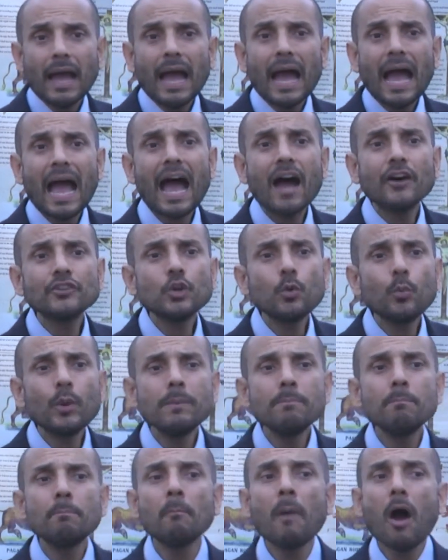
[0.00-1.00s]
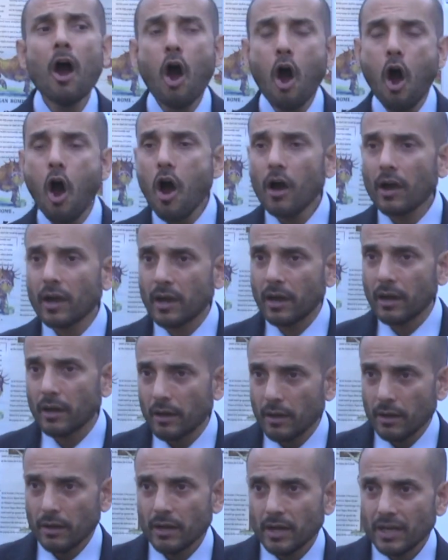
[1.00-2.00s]
How do we mark
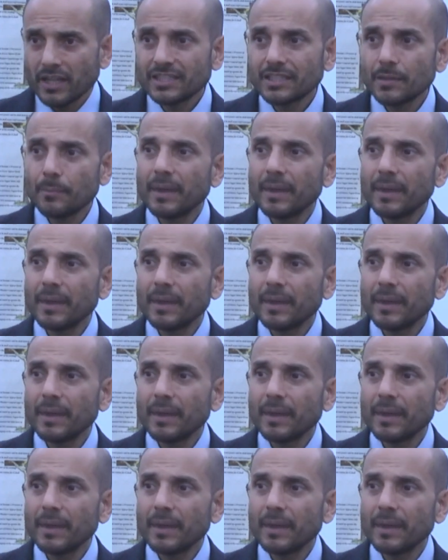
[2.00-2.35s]
the